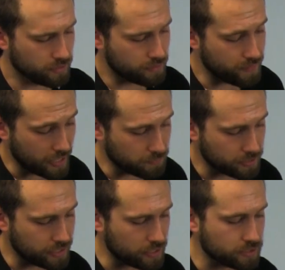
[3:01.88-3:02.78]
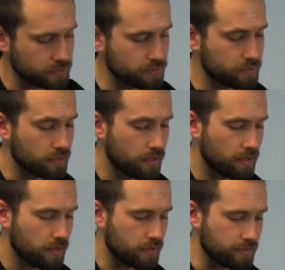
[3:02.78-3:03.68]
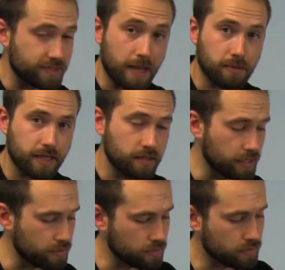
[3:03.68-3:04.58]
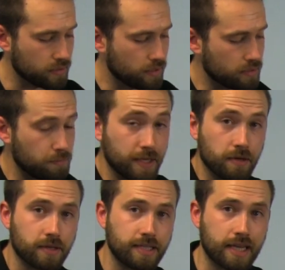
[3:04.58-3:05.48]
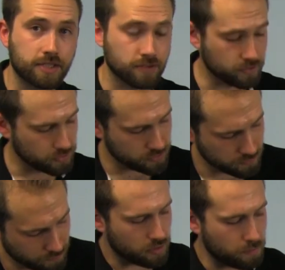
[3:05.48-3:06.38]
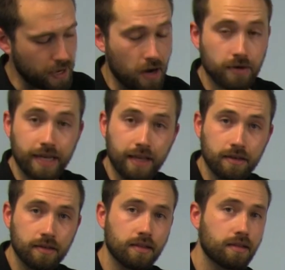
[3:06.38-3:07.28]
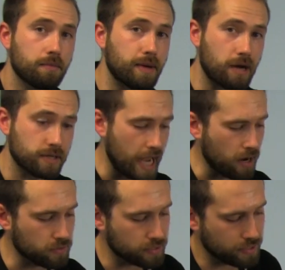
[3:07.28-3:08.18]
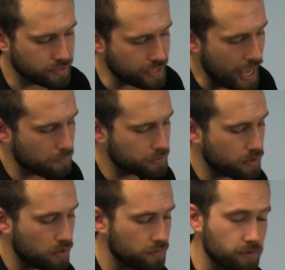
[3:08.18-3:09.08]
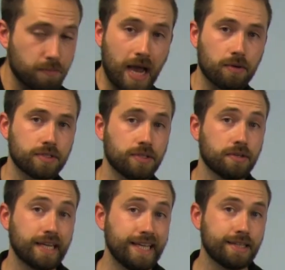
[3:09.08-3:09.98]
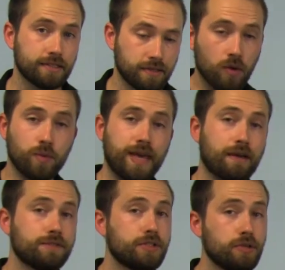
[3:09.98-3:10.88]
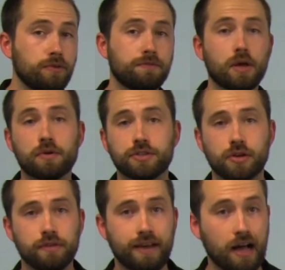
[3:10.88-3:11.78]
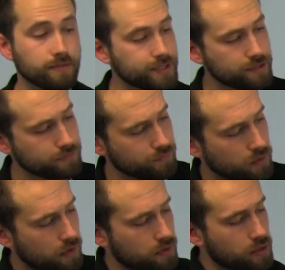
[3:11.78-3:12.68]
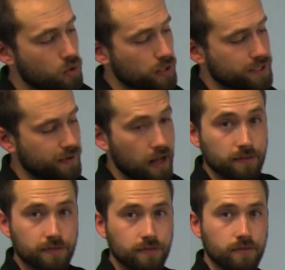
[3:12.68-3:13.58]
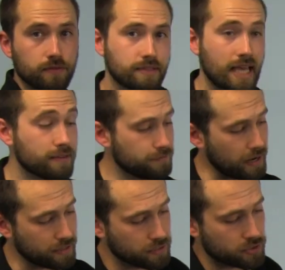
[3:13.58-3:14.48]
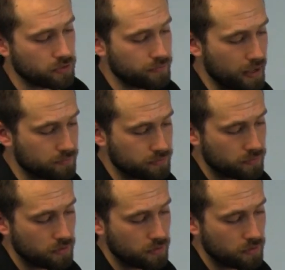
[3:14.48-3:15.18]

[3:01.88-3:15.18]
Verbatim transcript: The vacuum connections, the sample inlet, the pitot connections, the power in, power out, and an ampernoll for power to your heater. We have two flow control valves, the coarse valve and the fine control valve.